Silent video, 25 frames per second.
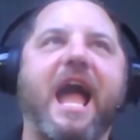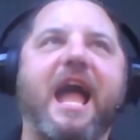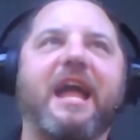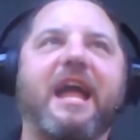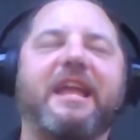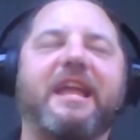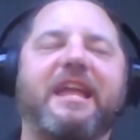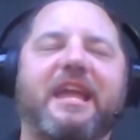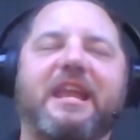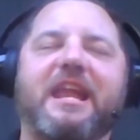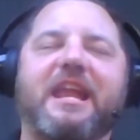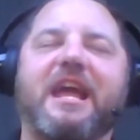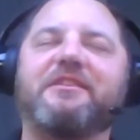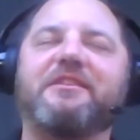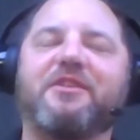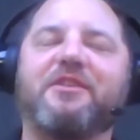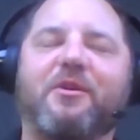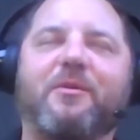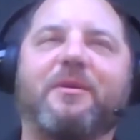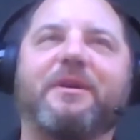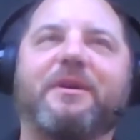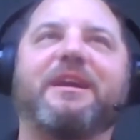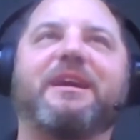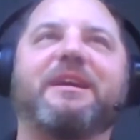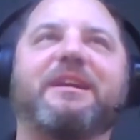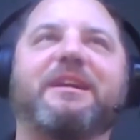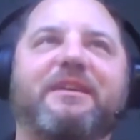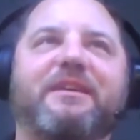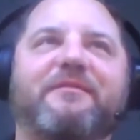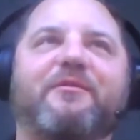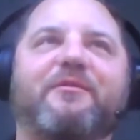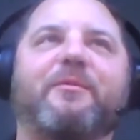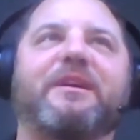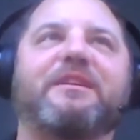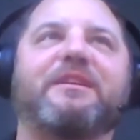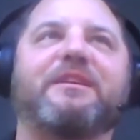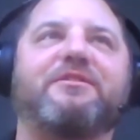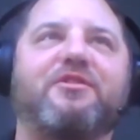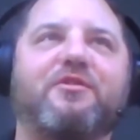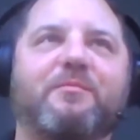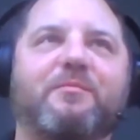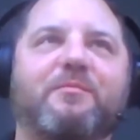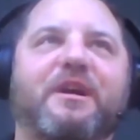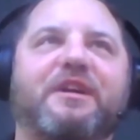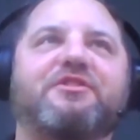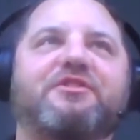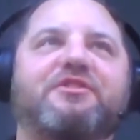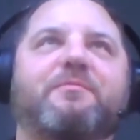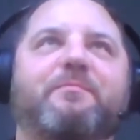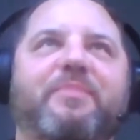Again, I don't want to give away too
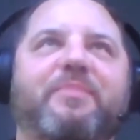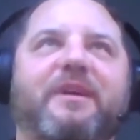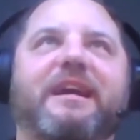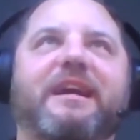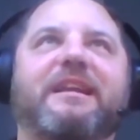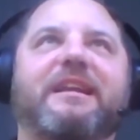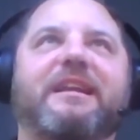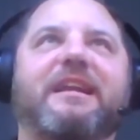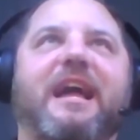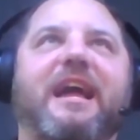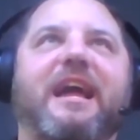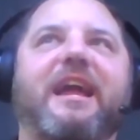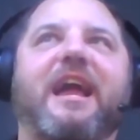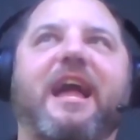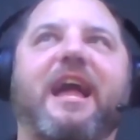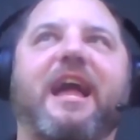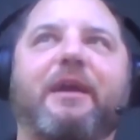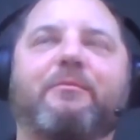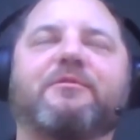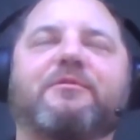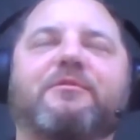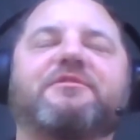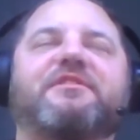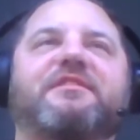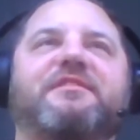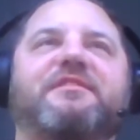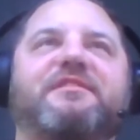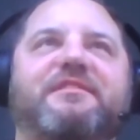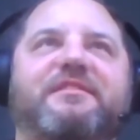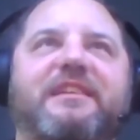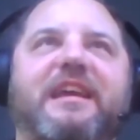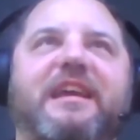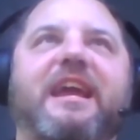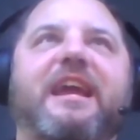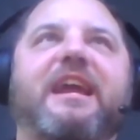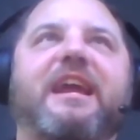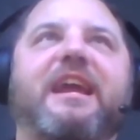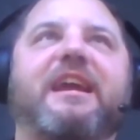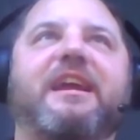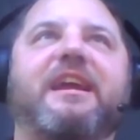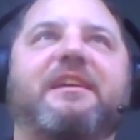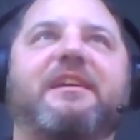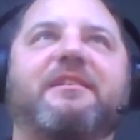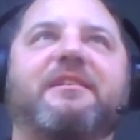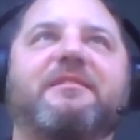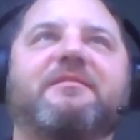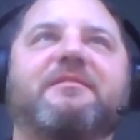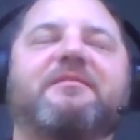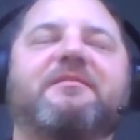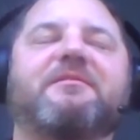much, but I will just
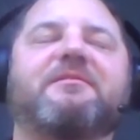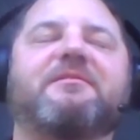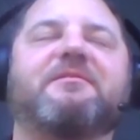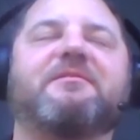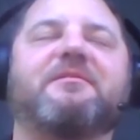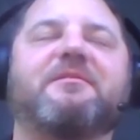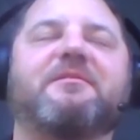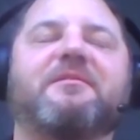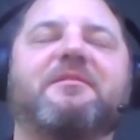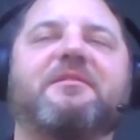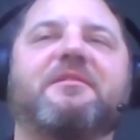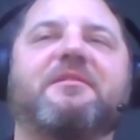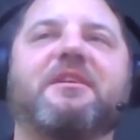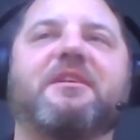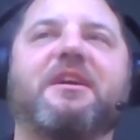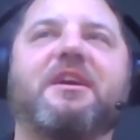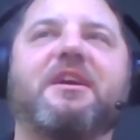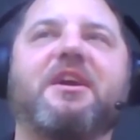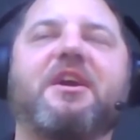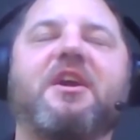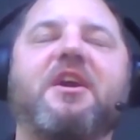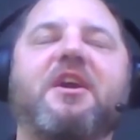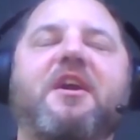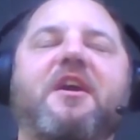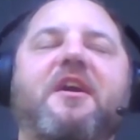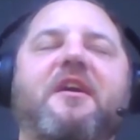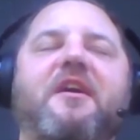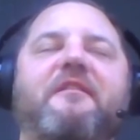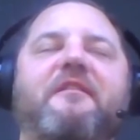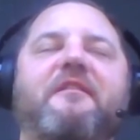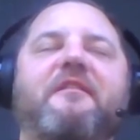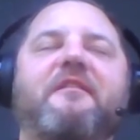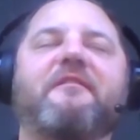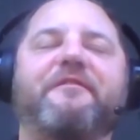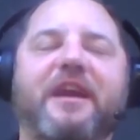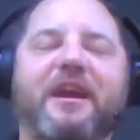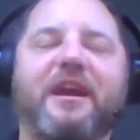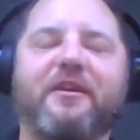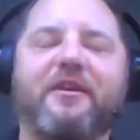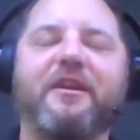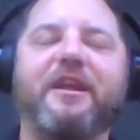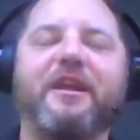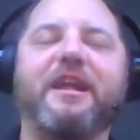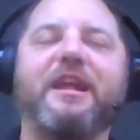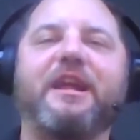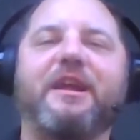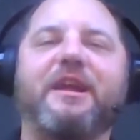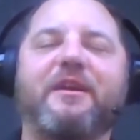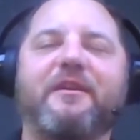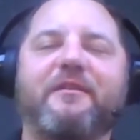say
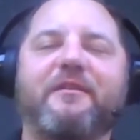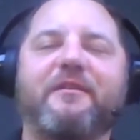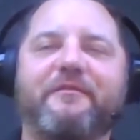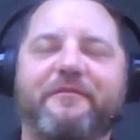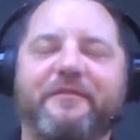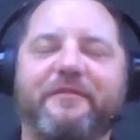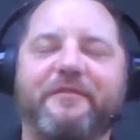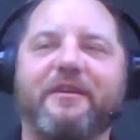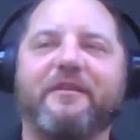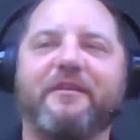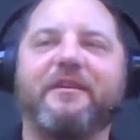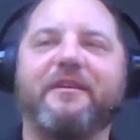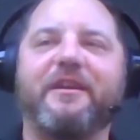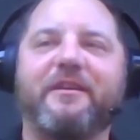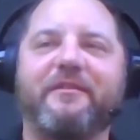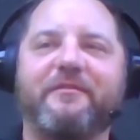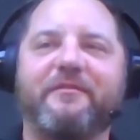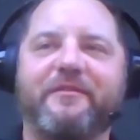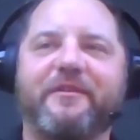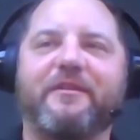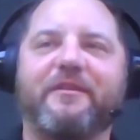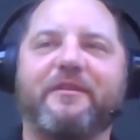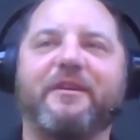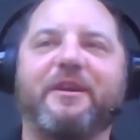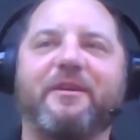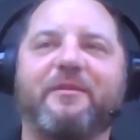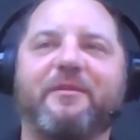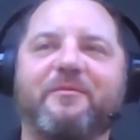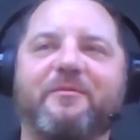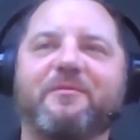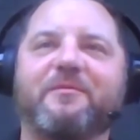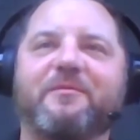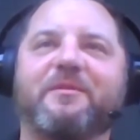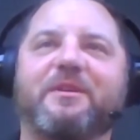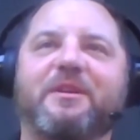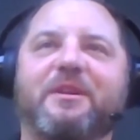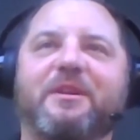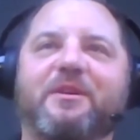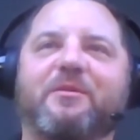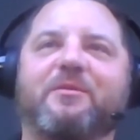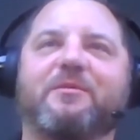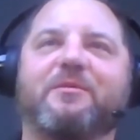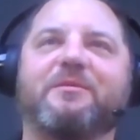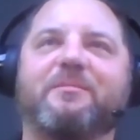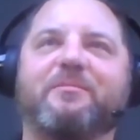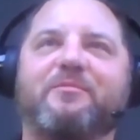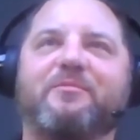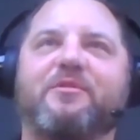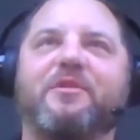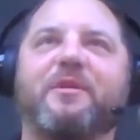very, very, very,
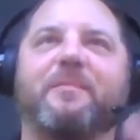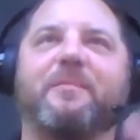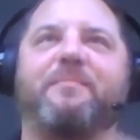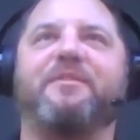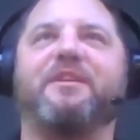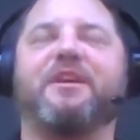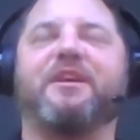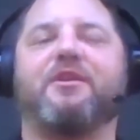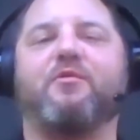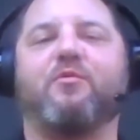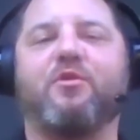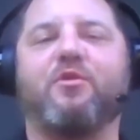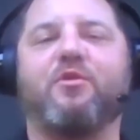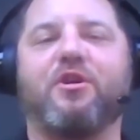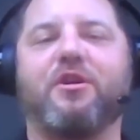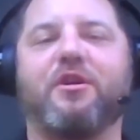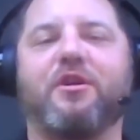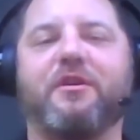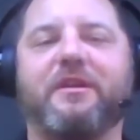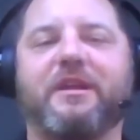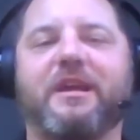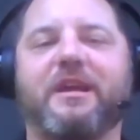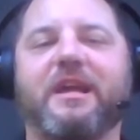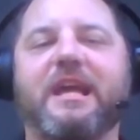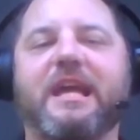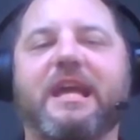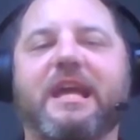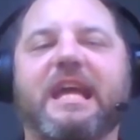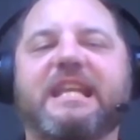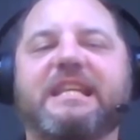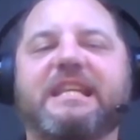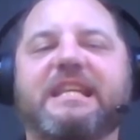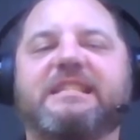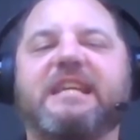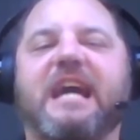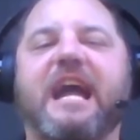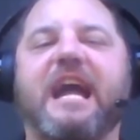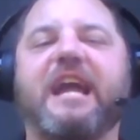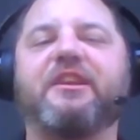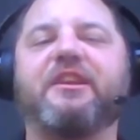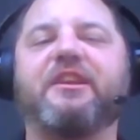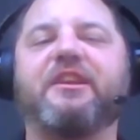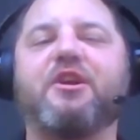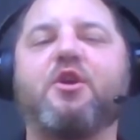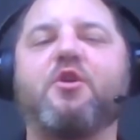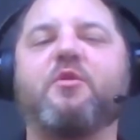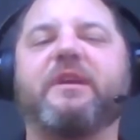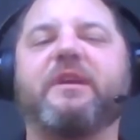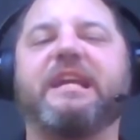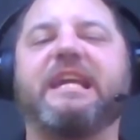cryptic word,
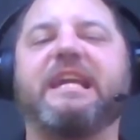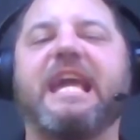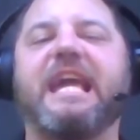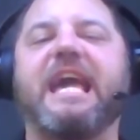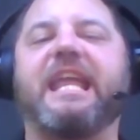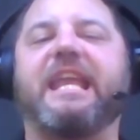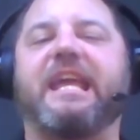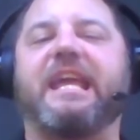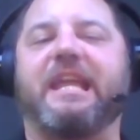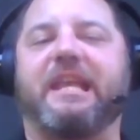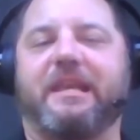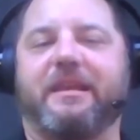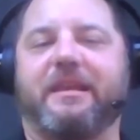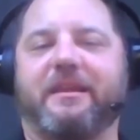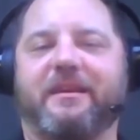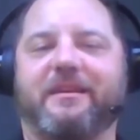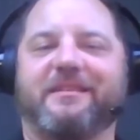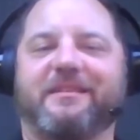Dino-geddon.